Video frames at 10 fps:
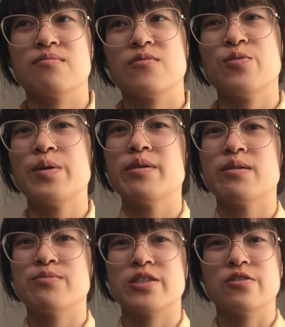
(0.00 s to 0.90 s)
Or maybe I'll
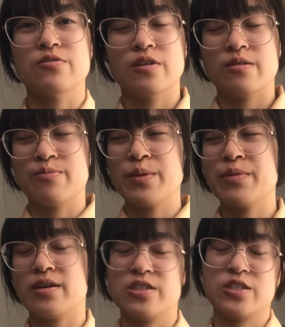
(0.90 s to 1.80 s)
just
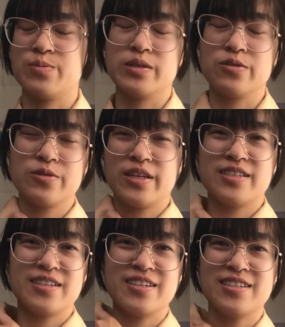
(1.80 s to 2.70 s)
be too
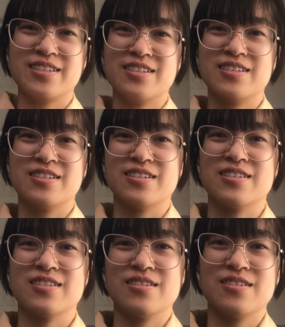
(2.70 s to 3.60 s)
lazy and just
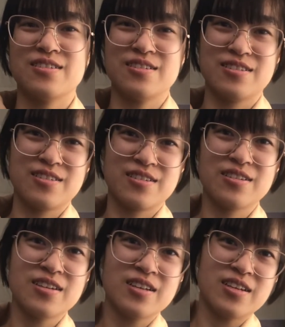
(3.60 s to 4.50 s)

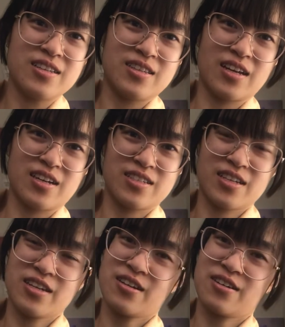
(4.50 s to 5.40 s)
not
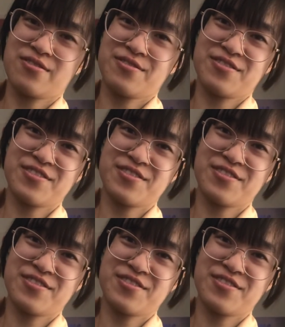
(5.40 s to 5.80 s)
take it off.